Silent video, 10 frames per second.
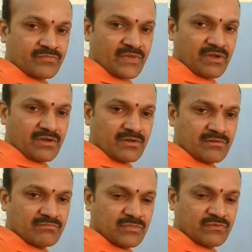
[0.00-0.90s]

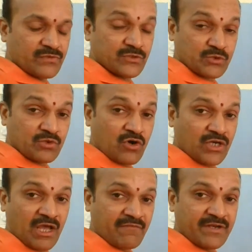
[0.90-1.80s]
we should not
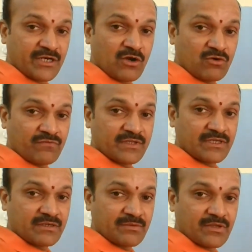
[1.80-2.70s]
have any doubt
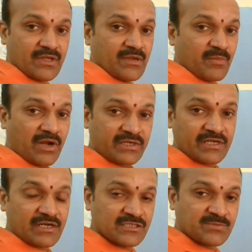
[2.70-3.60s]
whether
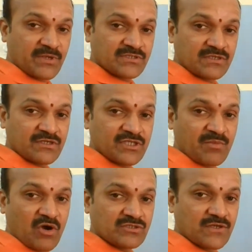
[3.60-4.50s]
particle is present in the
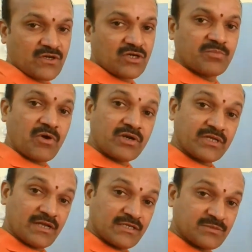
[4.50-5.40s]
box or not.
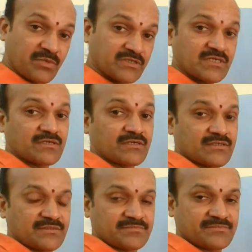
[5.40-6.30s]
Particle is present.
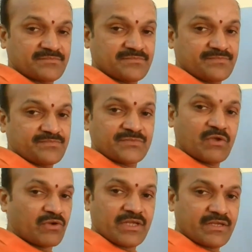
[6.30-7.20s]

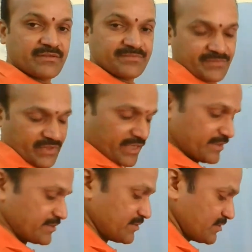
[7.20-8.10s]
Okay,
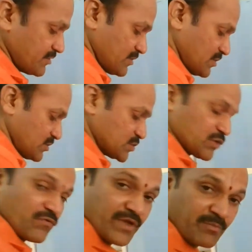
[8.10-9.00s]
right.
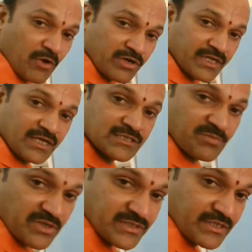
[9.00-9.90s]
So when particle is
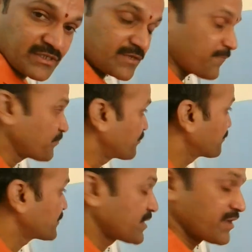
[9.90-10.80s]
present,
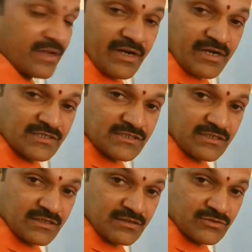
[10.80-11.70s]
its
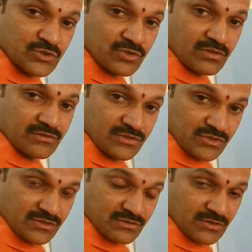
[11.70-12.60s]

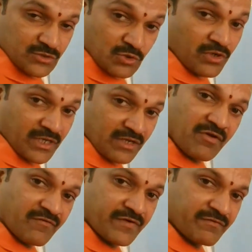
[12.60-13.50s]
Schrodinger
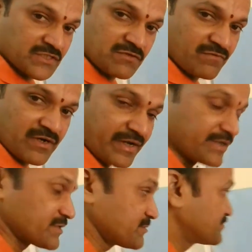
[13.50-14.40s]
wave equation will write.